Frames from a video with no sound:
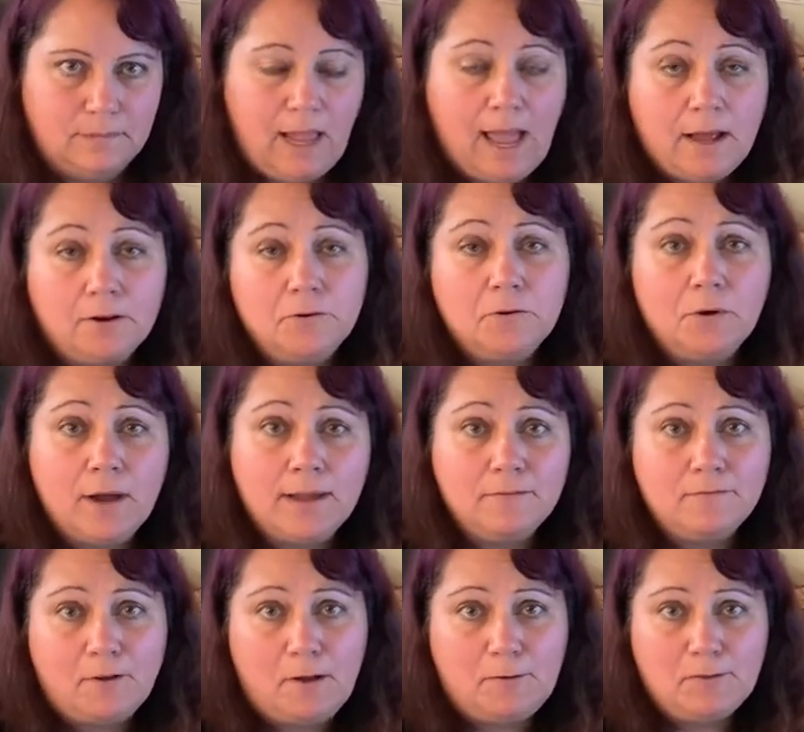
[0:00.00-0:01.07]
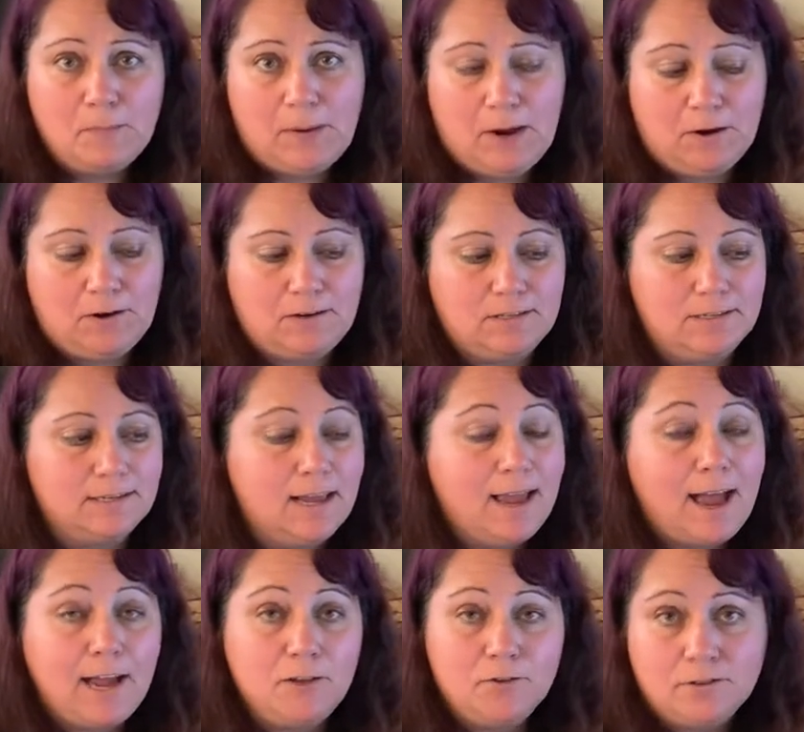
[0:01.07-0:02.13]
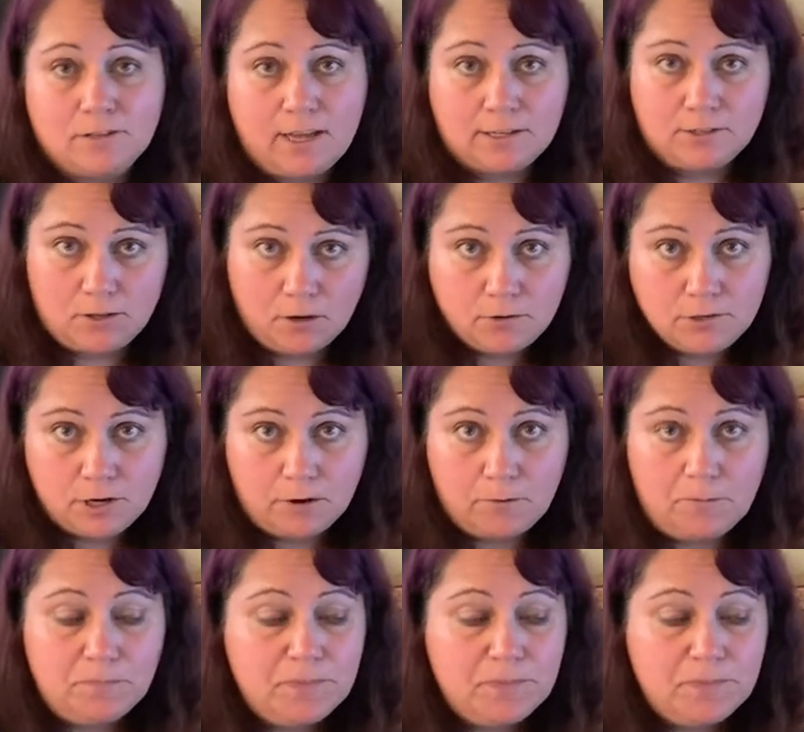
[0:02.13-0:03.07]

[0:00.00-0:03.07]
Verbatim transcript: How do I involve the parents? I use Class Dojo.